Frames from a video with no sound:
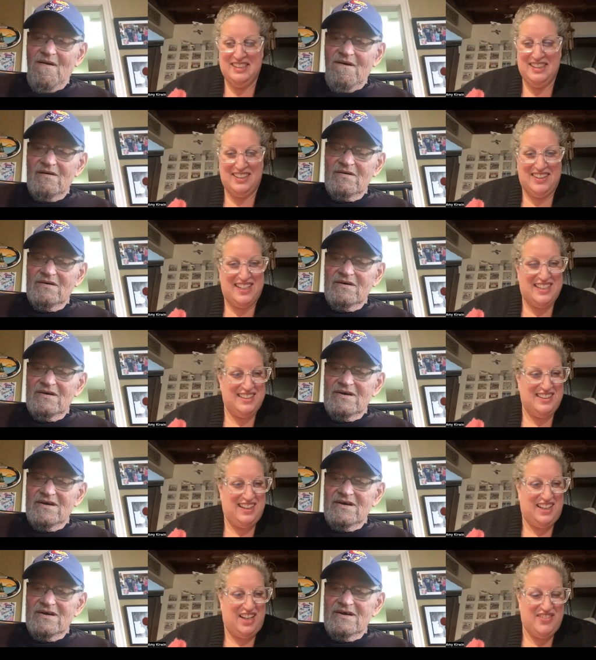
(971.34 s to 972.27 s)
Speaker 1: All right.
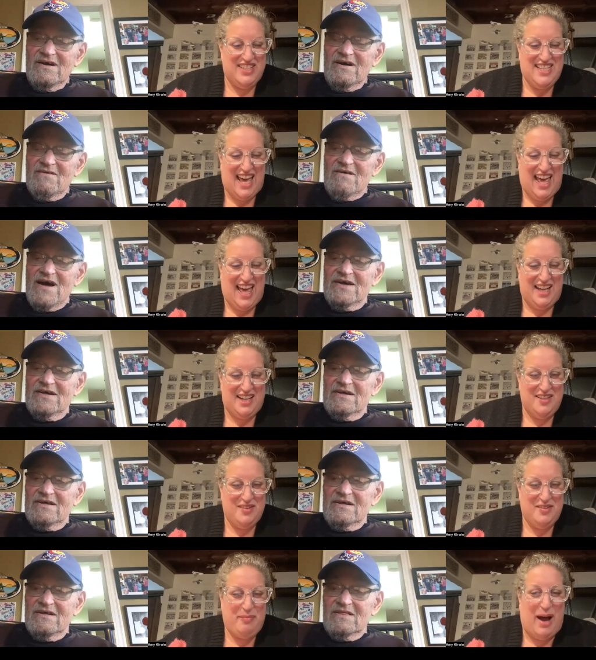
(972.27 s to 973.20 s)
I love you, Dad. All
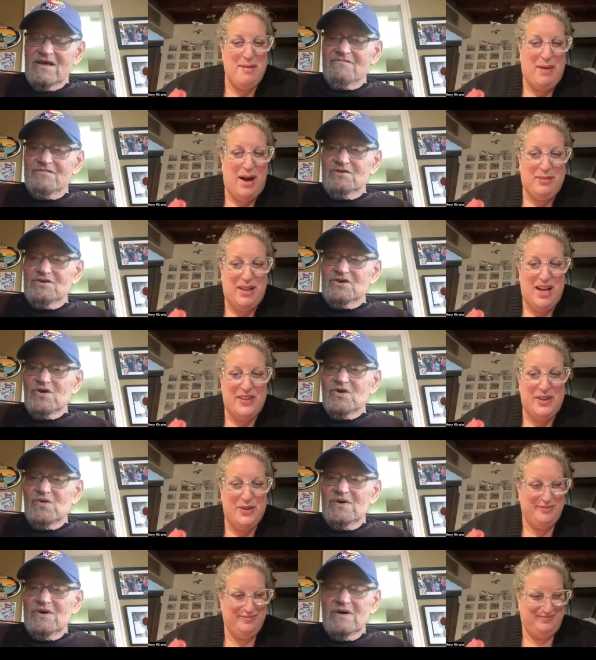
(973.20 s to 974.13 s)
right. Bye, love Mom. You love too.
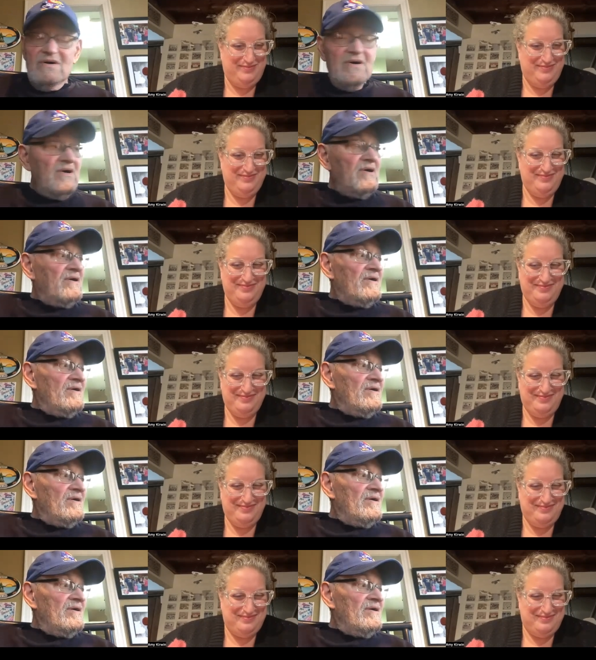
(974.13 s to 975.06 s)
you.
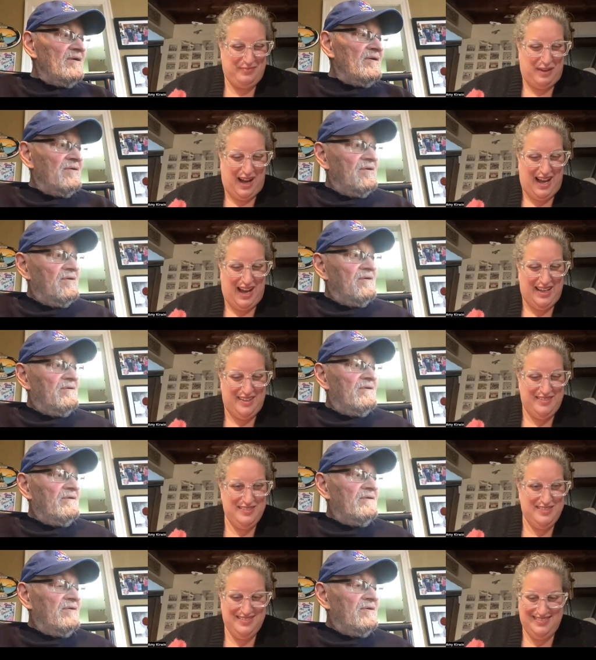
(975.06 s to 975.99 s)
Bye.
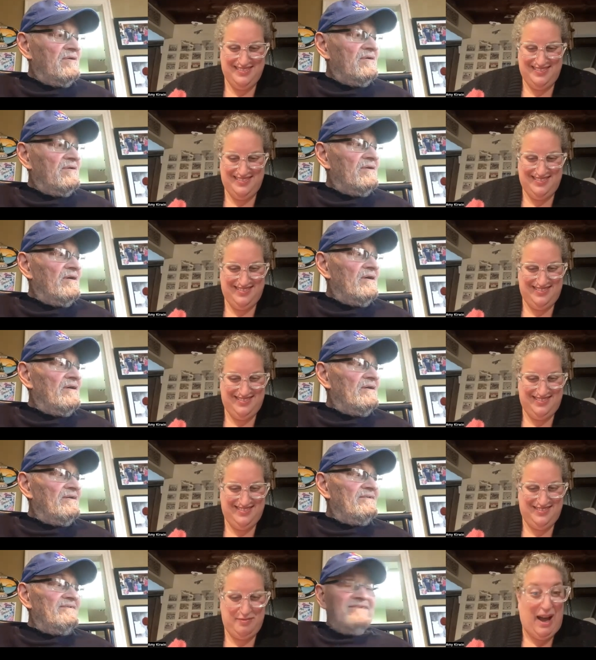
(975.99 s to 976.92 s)
Hi.
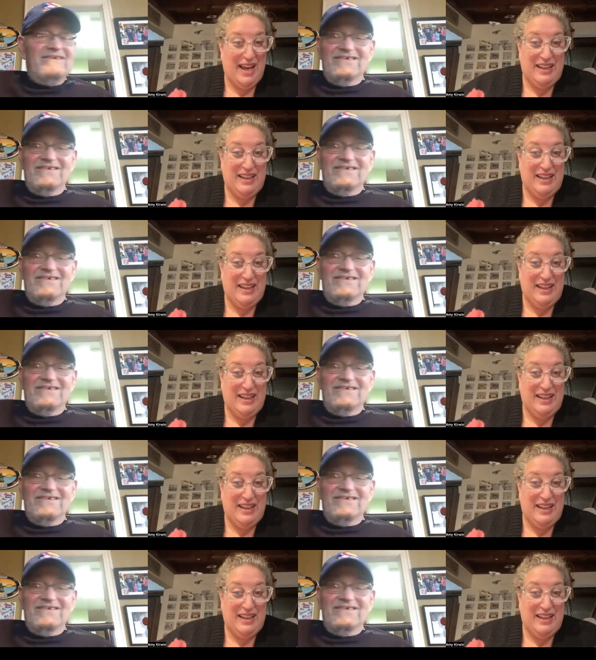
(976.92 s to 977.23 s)
Hi.